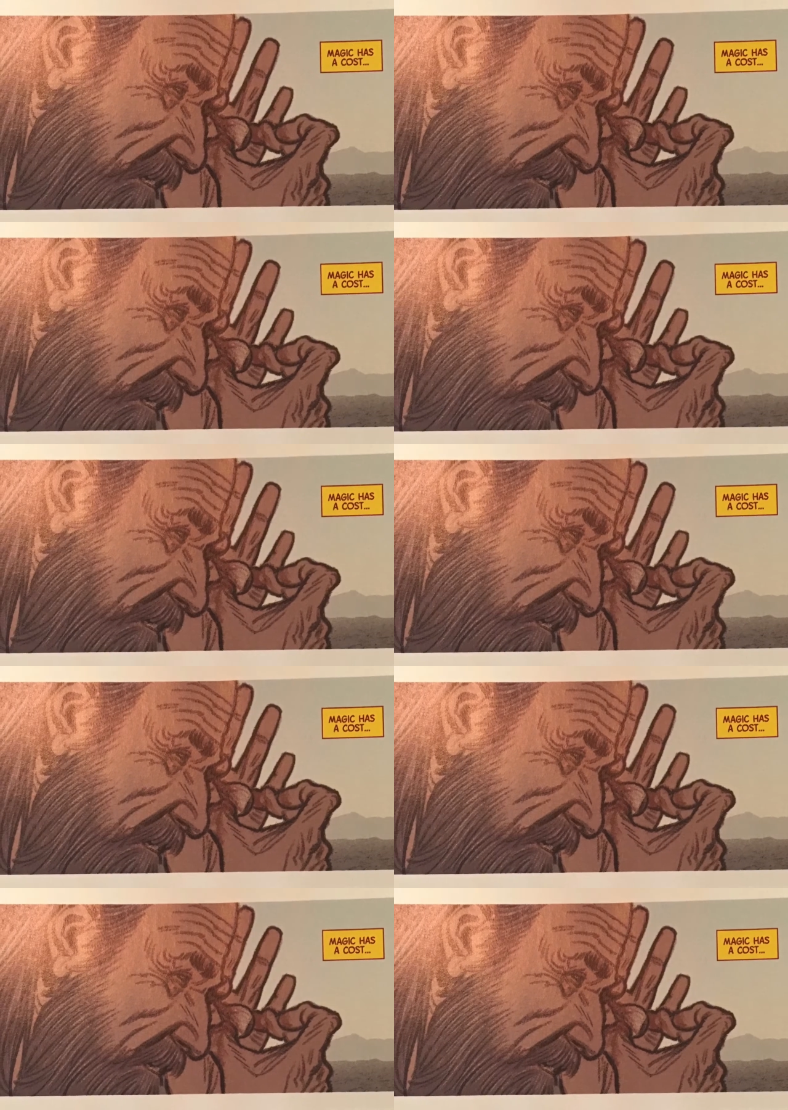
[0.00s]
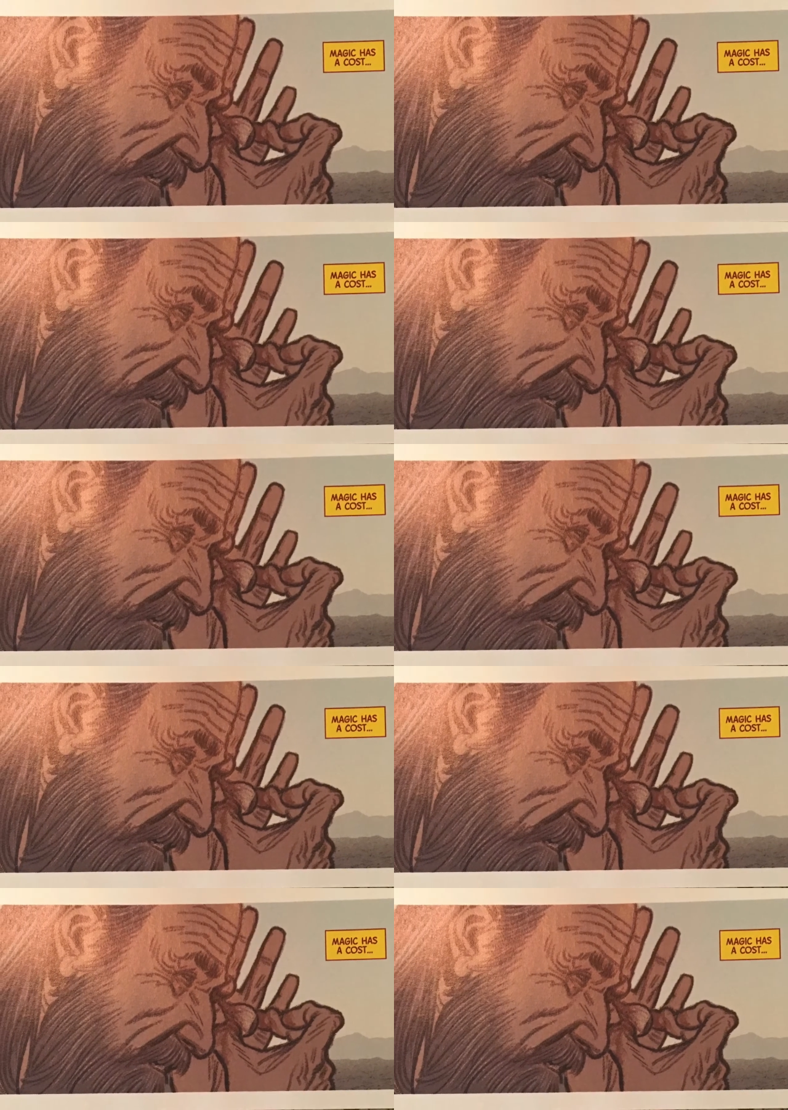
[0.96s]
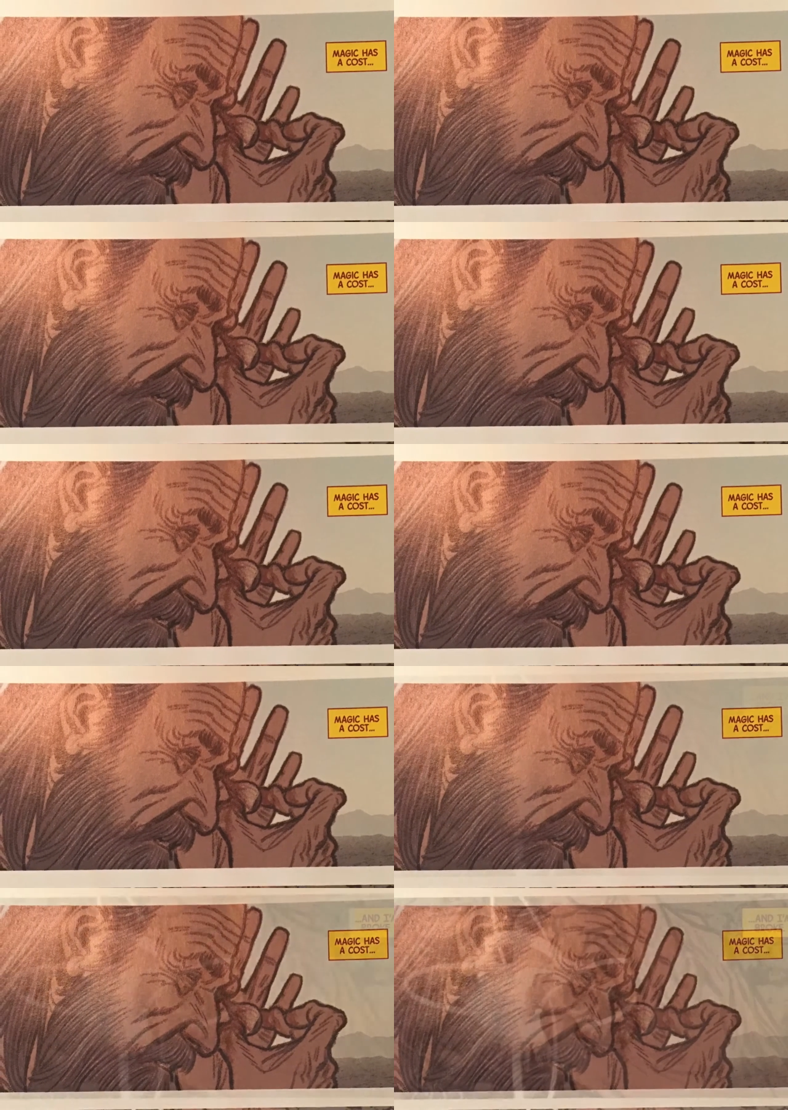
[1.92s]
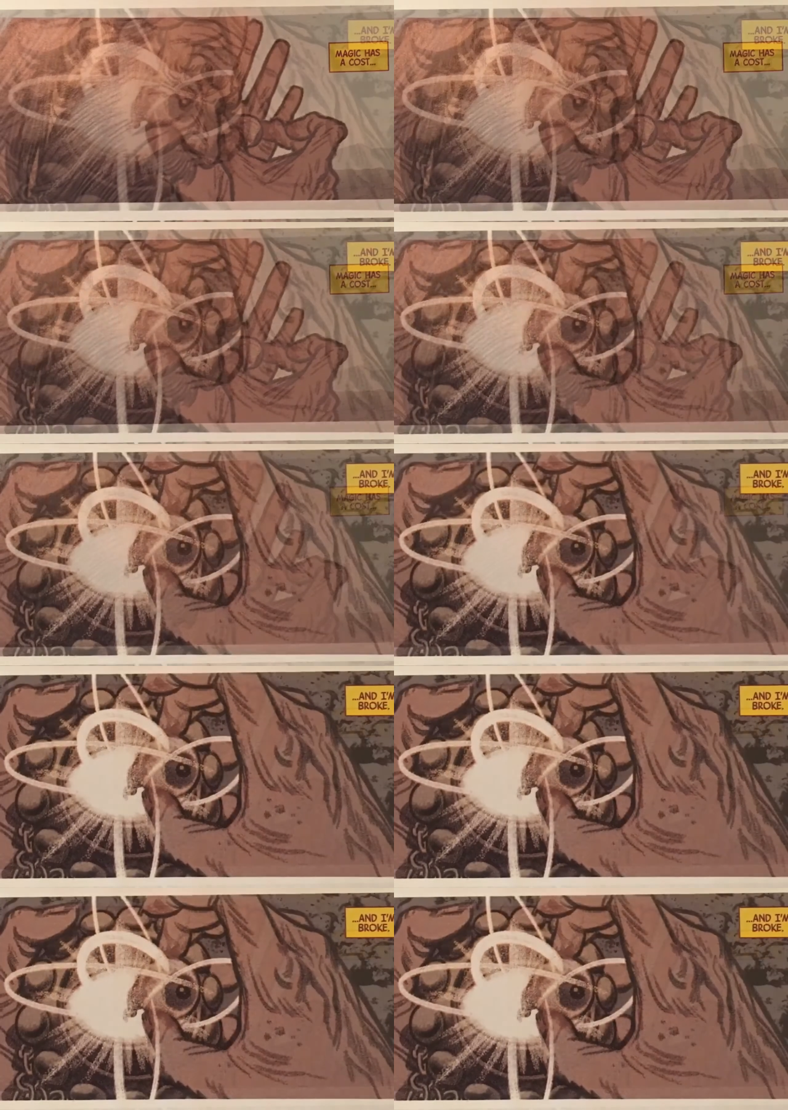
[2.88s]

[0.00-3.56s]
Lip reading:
Nobody's mouth can be seen.